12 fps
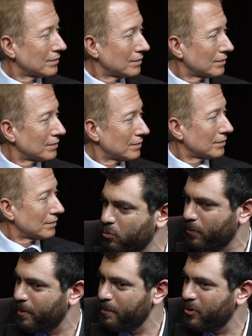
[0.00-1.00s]
and
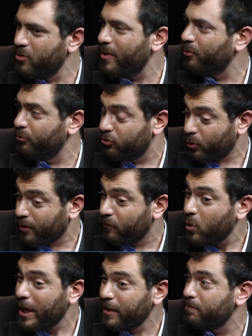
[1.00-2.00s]
there are people who sort
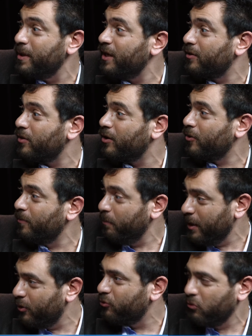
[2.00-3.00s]
of like being there
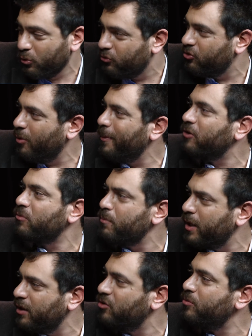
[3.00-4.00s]
because there's so much
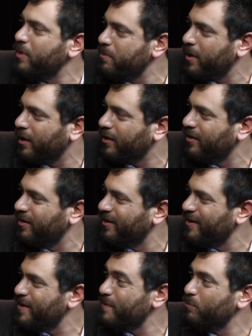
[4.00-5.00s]
money to be made,
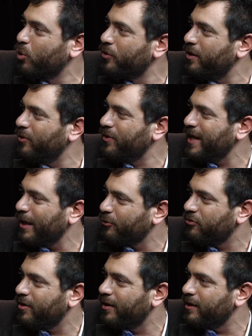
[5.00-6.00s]
more than on the
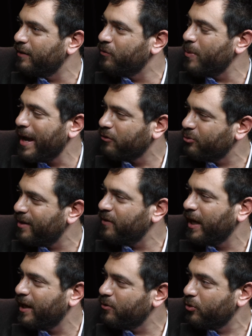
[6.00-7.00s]
outside if you actually have a
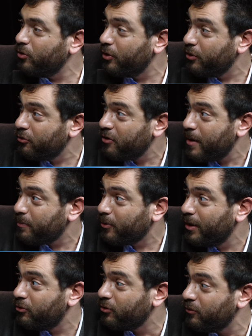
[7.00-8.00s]
handle on those
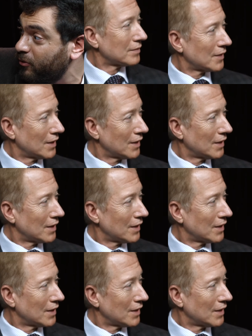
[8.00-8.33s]
operations.